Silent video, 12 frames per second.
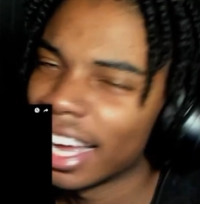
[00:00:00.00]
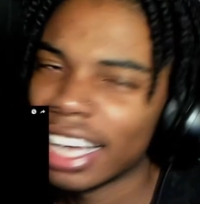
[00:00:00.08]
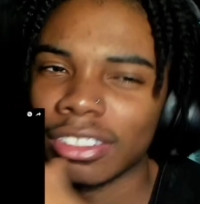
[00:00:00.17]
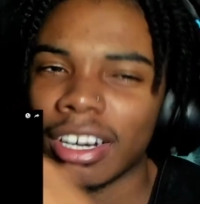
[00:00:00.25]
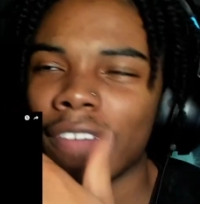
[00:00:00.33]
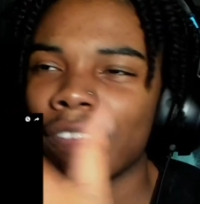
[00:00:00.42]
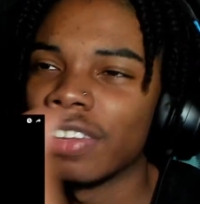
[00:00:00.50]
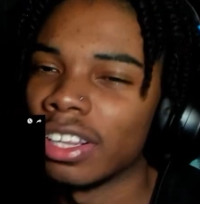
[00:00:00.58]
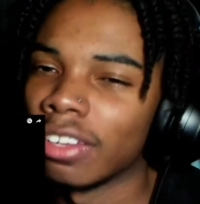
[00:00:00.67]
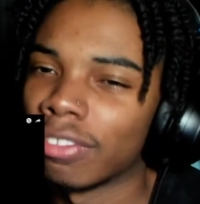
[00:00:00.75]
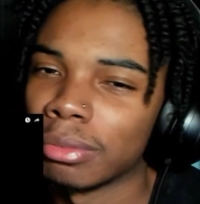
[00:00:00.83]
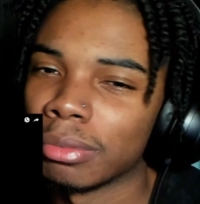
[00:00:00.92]
That's what I'm
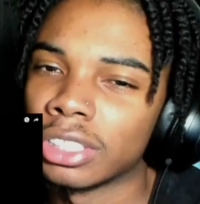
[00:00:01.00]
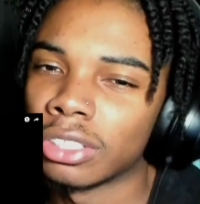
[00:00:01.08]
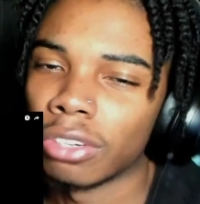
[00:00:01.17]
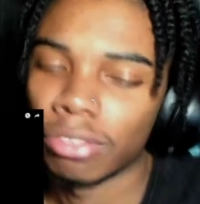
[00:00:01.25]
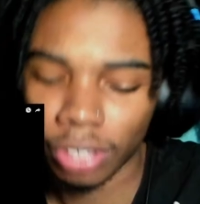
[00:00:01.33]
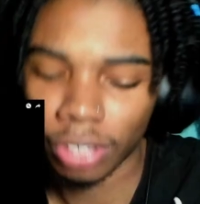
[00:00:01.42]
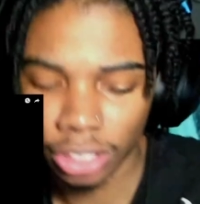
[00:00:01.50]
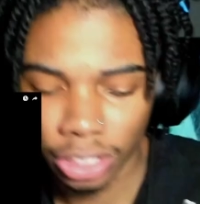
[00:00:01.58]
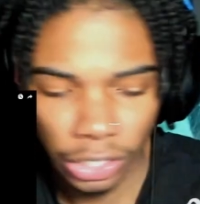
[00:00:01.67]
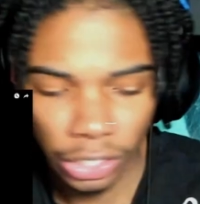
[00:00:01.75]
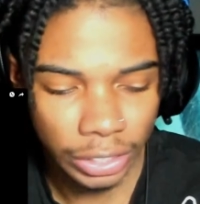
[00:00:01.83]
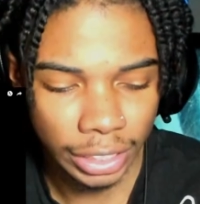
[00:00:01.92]
feeling from this so far. You
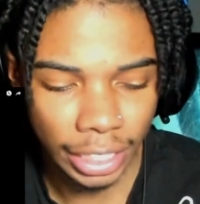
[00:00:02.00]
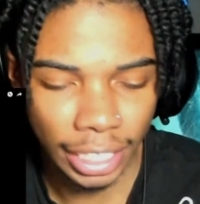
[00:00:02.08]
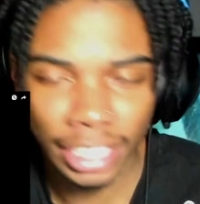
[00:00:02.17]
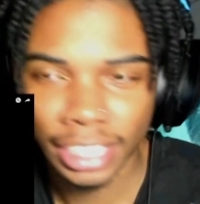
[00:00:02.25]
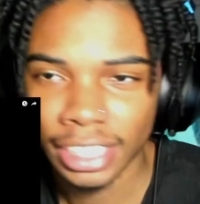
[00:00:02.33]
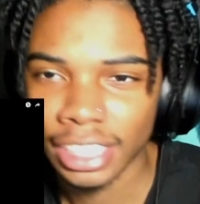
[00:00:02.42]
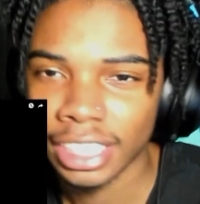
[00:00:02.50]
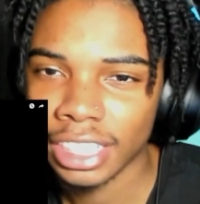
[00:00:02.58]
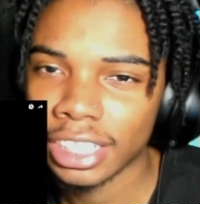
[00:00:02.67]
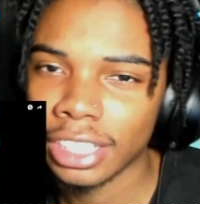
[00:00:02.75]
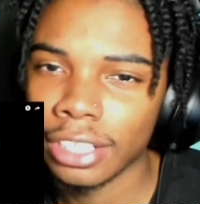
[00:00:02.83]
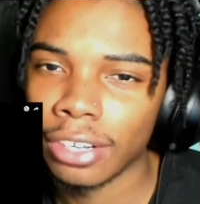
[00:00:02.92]
know what I'm saying?
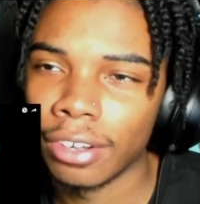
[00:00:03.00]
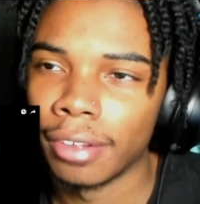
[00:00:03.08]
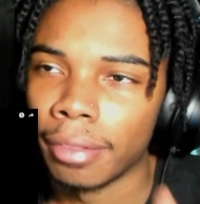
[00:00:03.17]
Let's keep going.